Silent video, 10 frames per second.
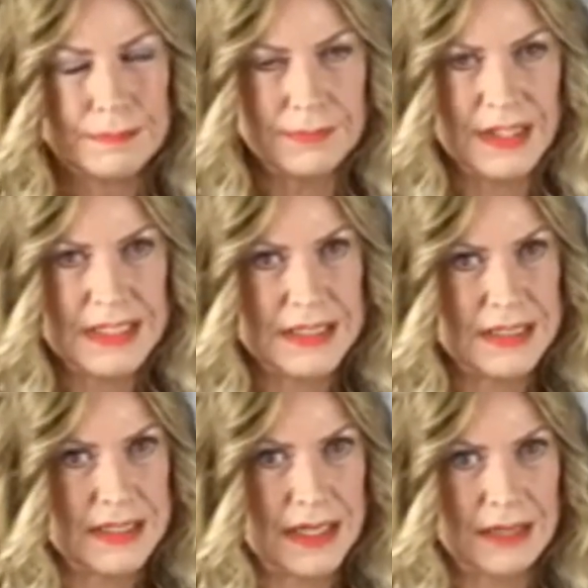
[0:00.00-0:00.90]
this is
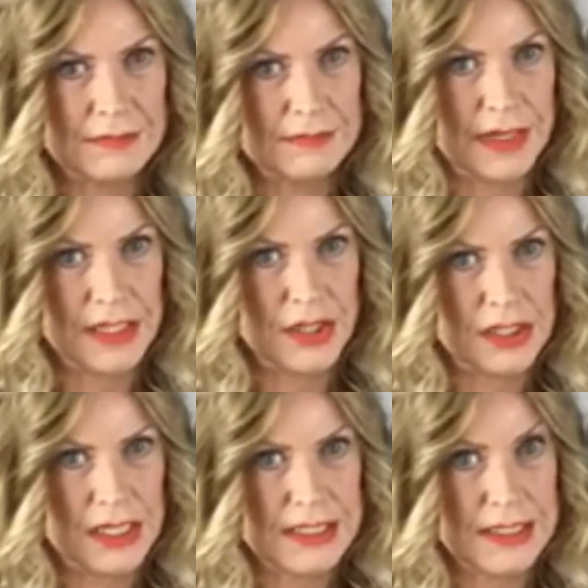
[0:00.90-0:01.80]
it. Are you
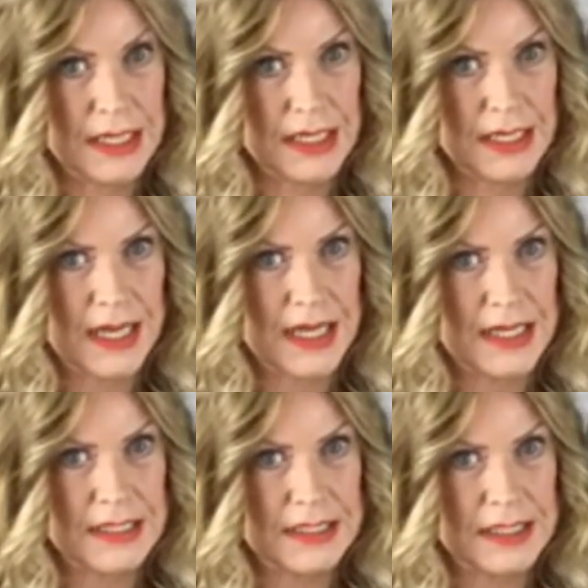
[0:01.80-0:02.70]
listening,
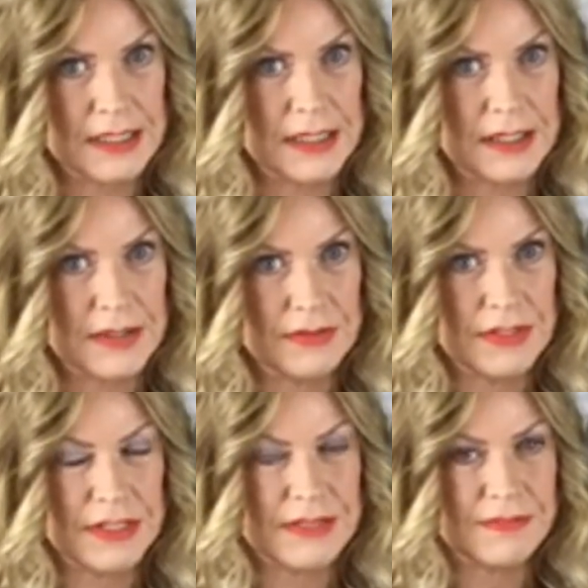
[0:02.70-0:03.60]
guys and
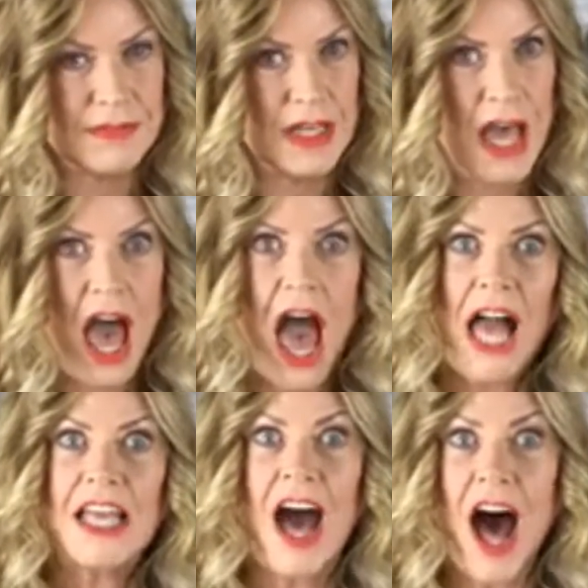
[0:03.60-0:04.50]
girls?
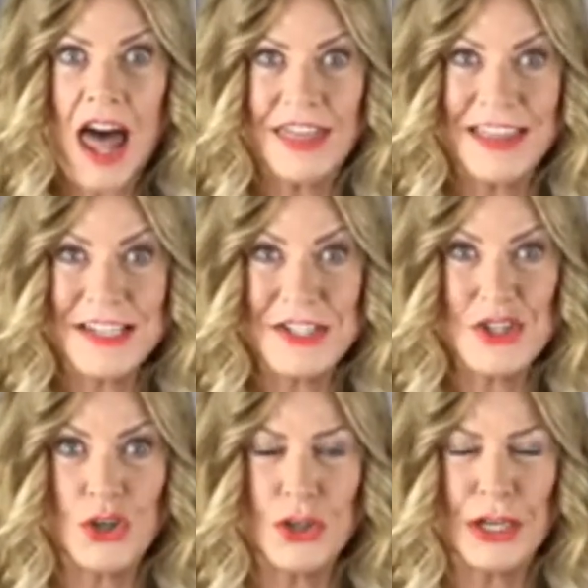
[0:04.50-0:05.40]
Cut the
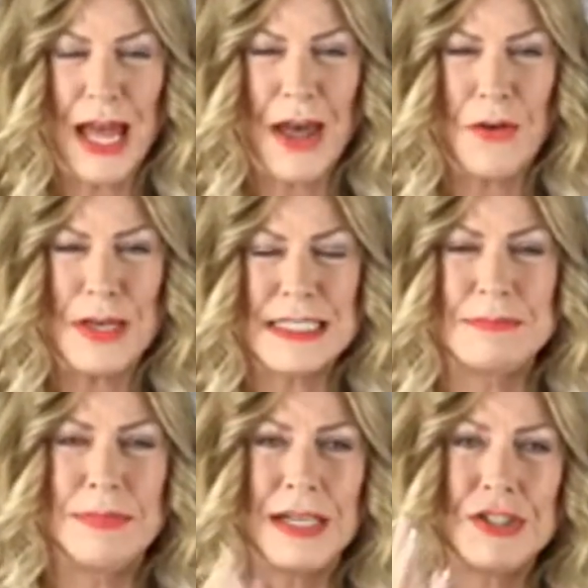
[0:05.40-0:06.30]
sugar out as
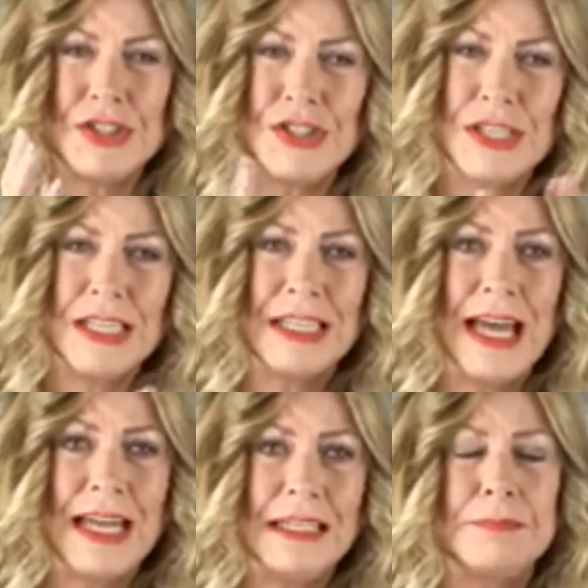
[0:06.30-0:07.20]
much as you
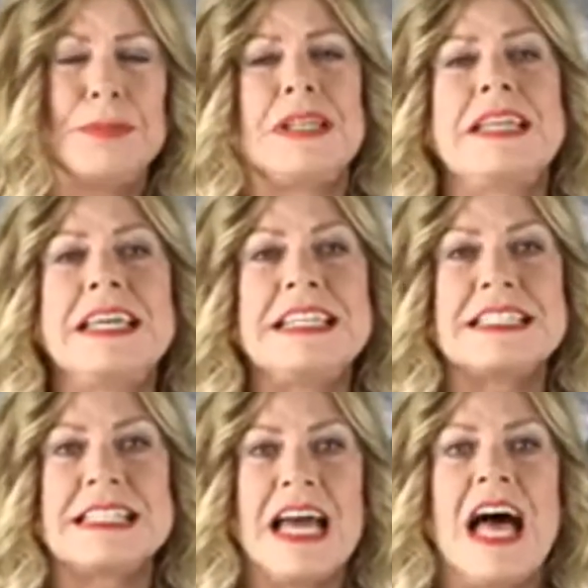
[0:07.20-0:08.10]
can,
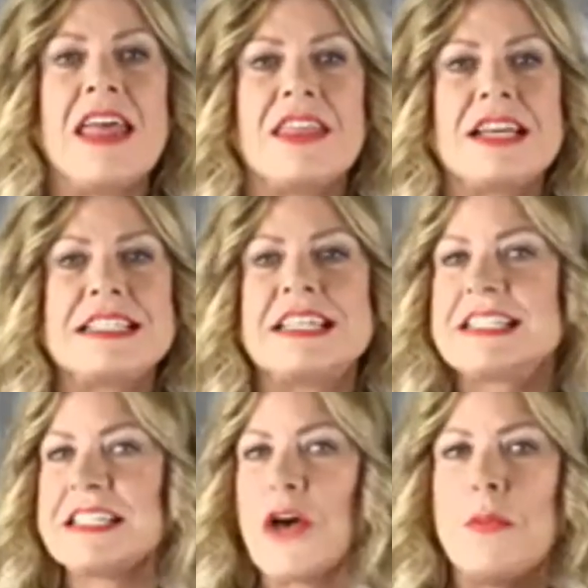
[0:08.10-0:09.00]
please. This is
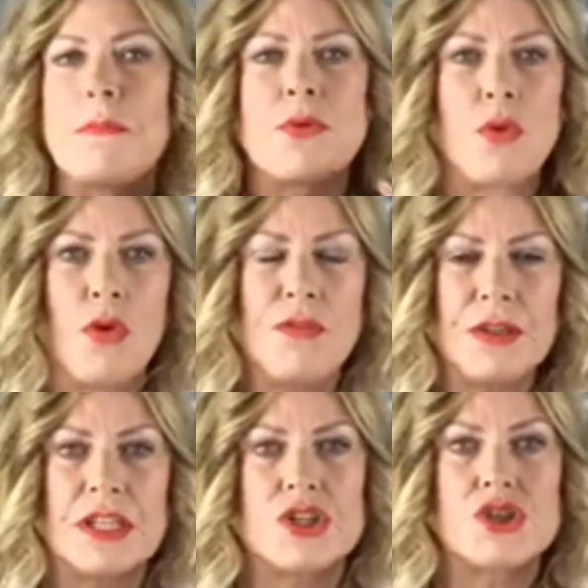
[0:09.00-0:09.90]
now proven
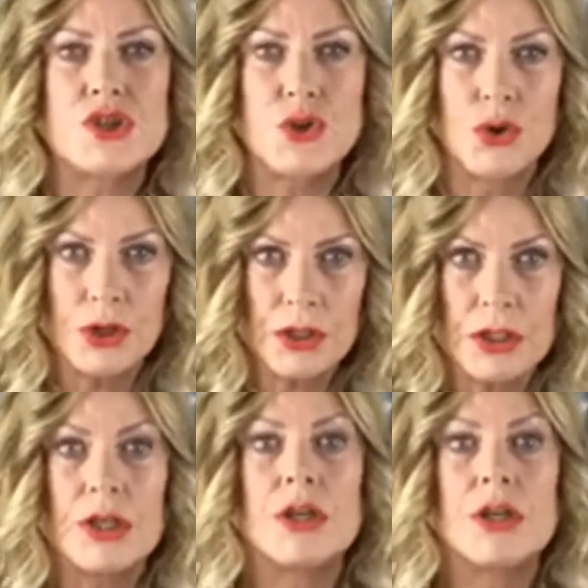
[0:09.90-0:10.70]
that sugar